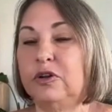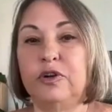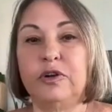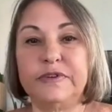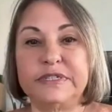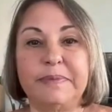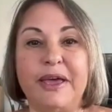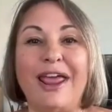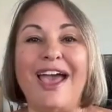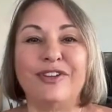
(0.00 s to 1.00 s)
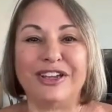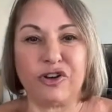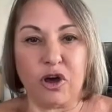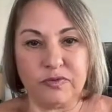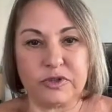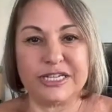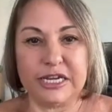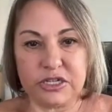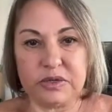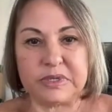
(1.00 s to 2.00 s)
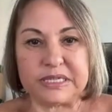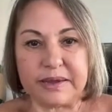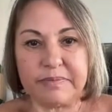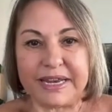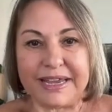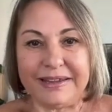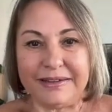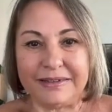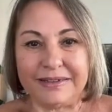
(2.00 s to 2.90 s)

nervous about having a conversation with somebody